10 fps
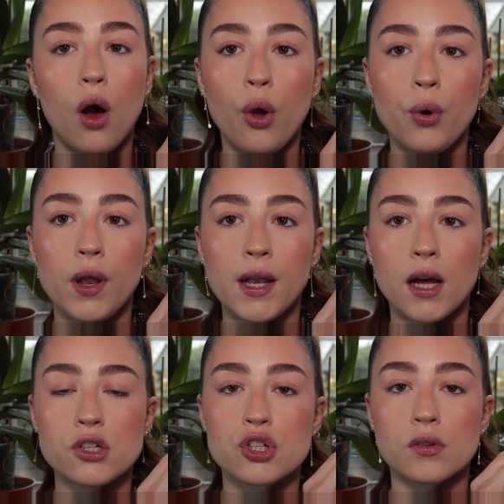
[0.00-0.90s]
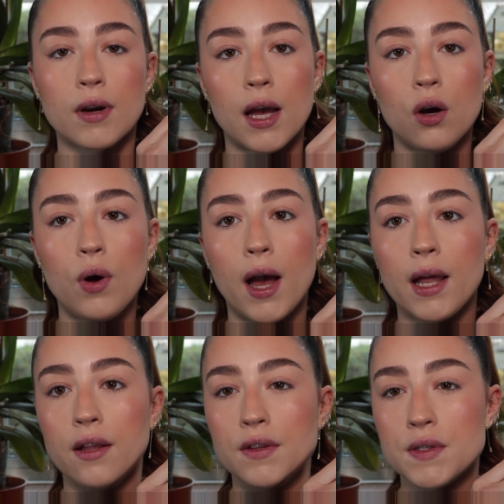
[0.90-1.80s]
Au Naturel,
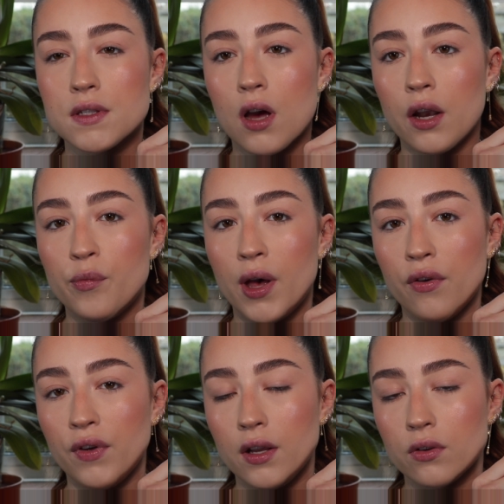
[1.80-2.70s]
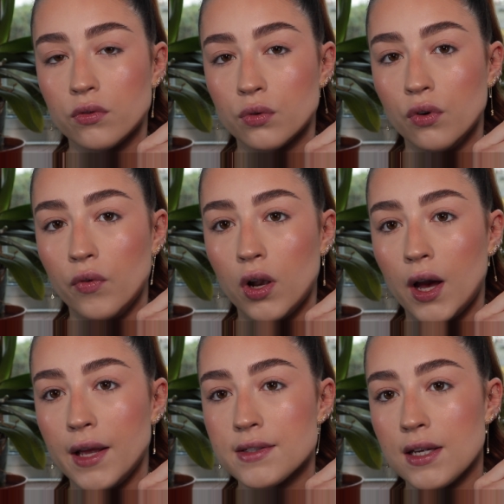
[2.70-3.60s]
and this is a kind of perfect sort of
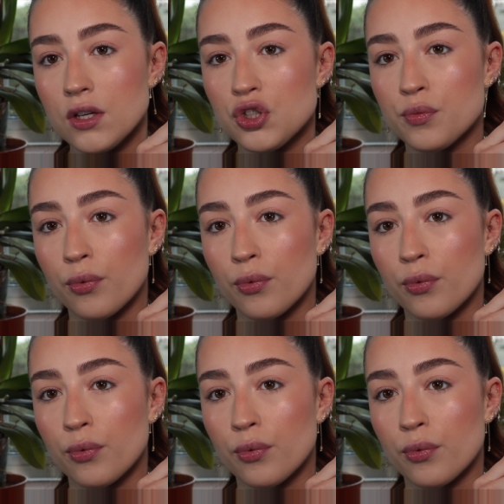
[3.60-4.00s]
light-ish